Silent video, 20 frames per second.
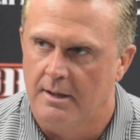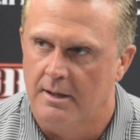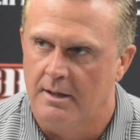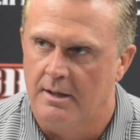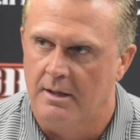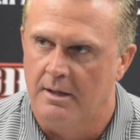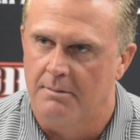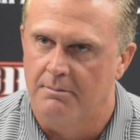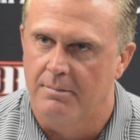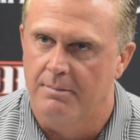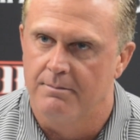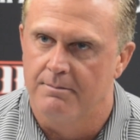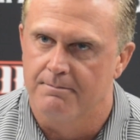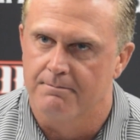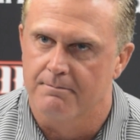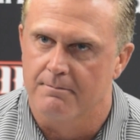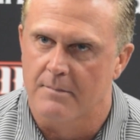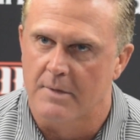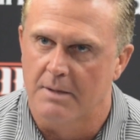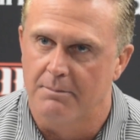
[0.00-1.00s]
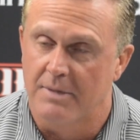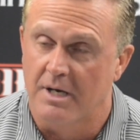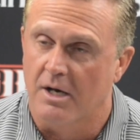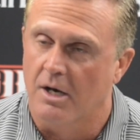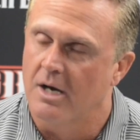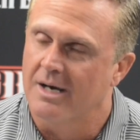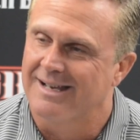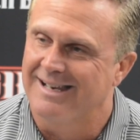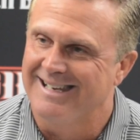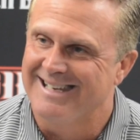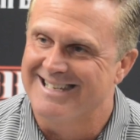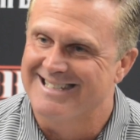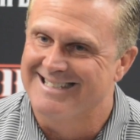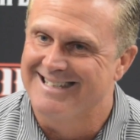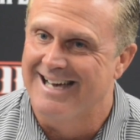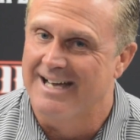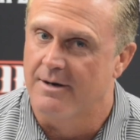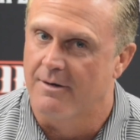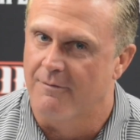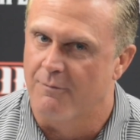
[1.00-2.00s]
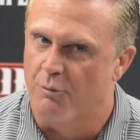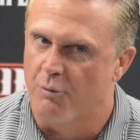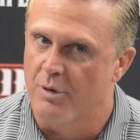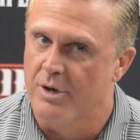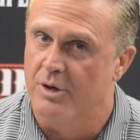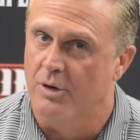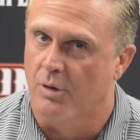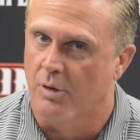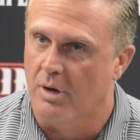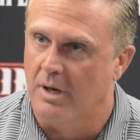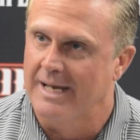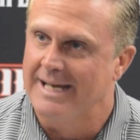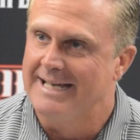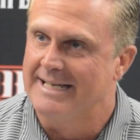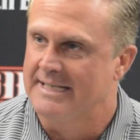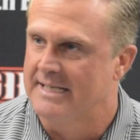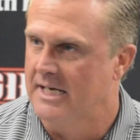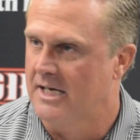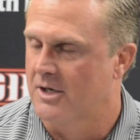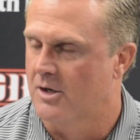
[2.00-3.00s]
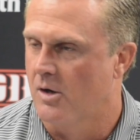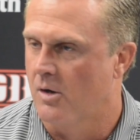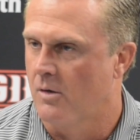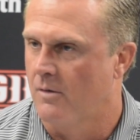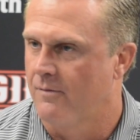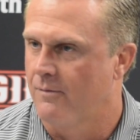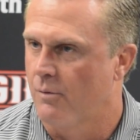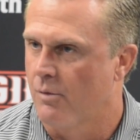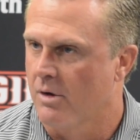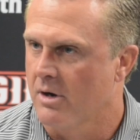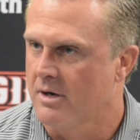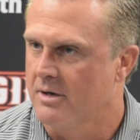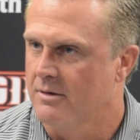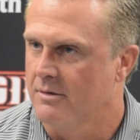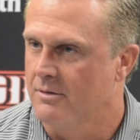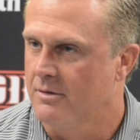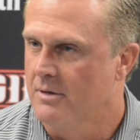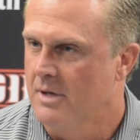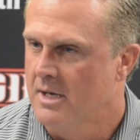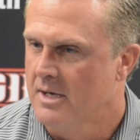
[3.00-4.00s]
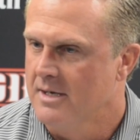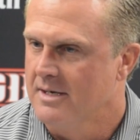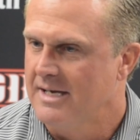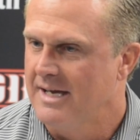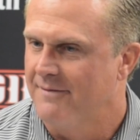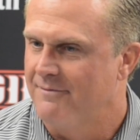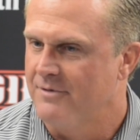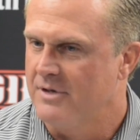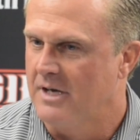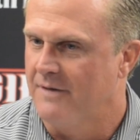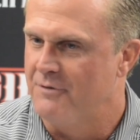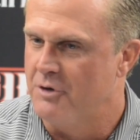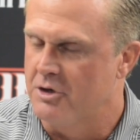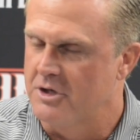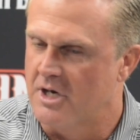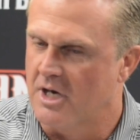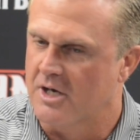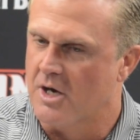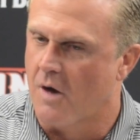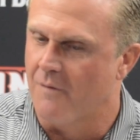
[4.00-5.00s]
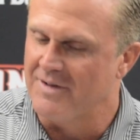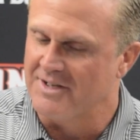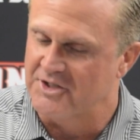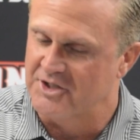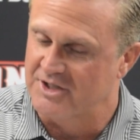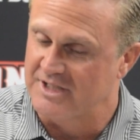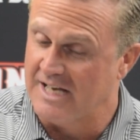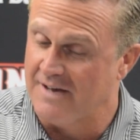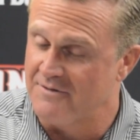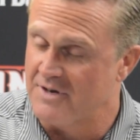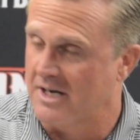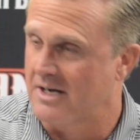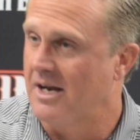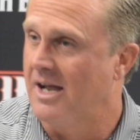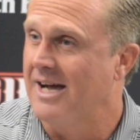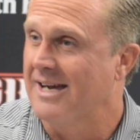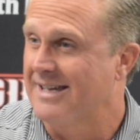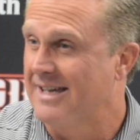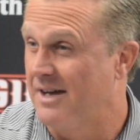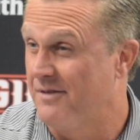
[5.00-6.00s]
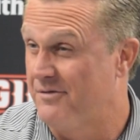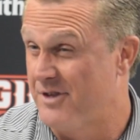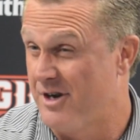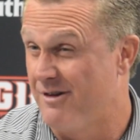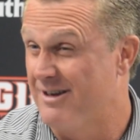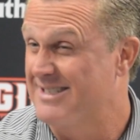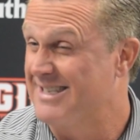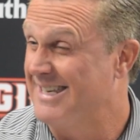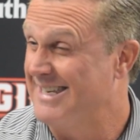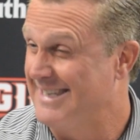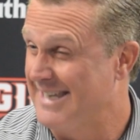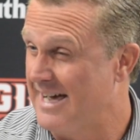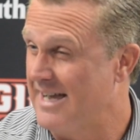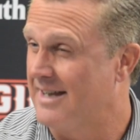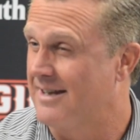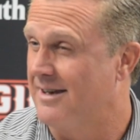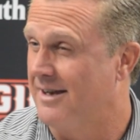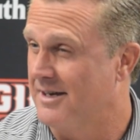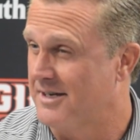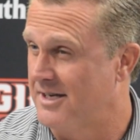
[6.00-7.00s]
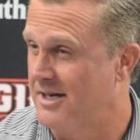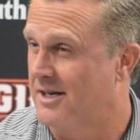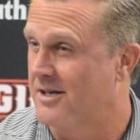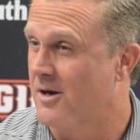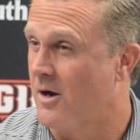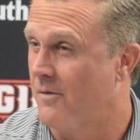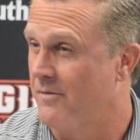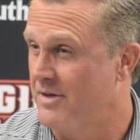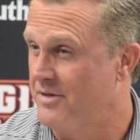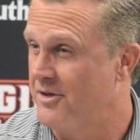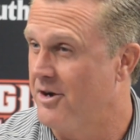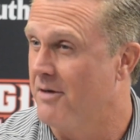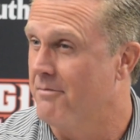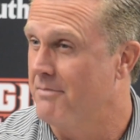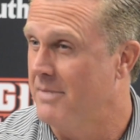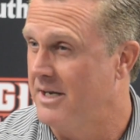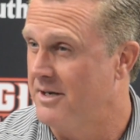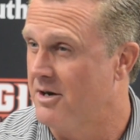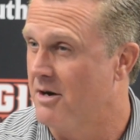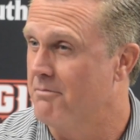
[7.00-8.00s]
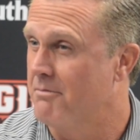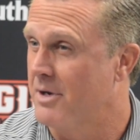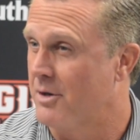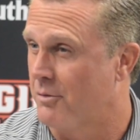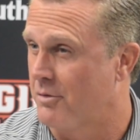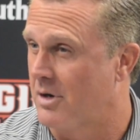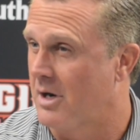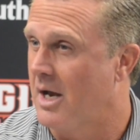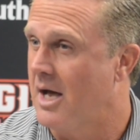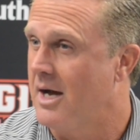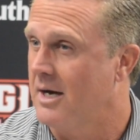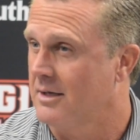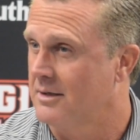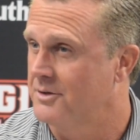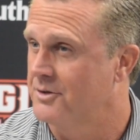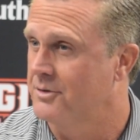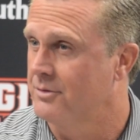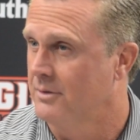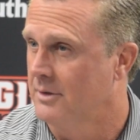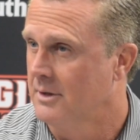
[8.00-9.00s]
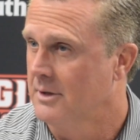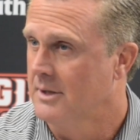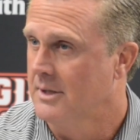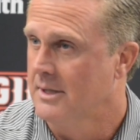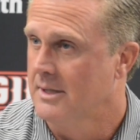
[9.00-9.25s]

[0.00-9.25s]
But luckily, it's not a real late kickoff where you, If you kick off at 7 o'clock out there, it's a 9 o'clock kickoff in their mental clocks.